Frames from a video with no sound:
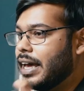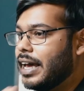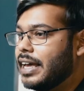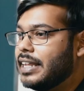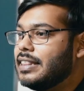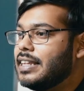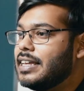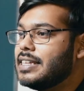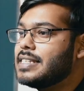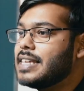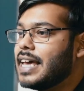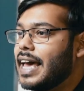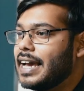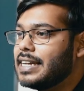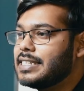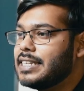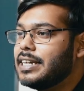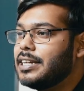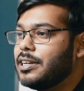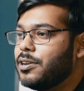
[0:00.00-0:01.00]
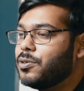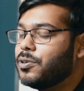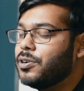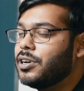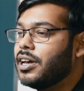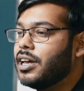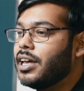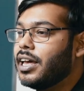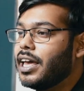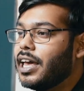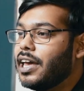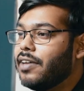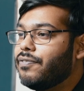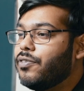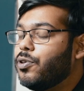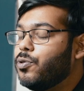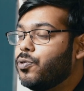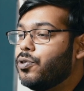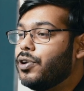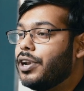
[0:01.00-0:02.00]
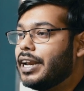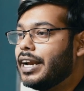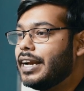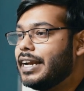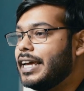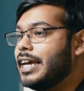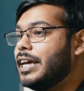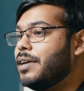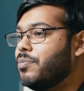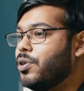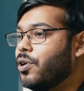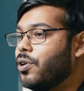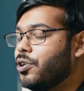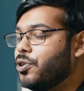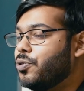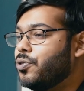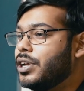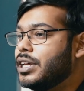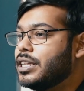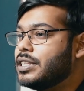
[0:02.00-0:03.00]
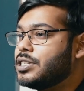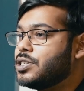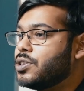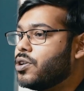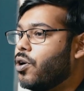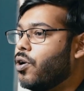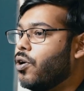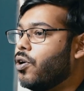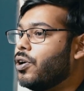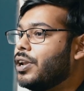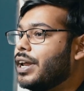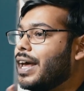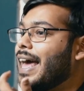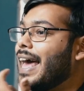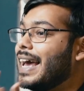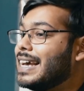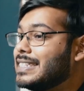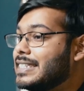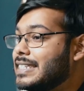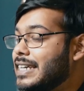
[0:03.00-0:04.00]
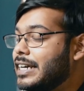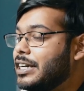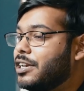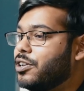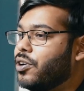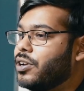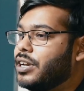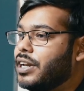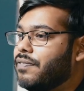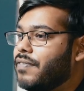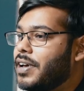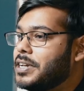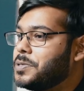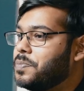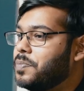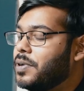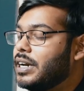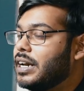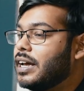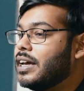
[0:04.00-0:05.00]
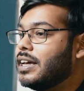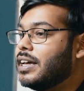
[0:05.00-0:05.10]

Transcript: In this exit load, if you redeem your units or exit your investment,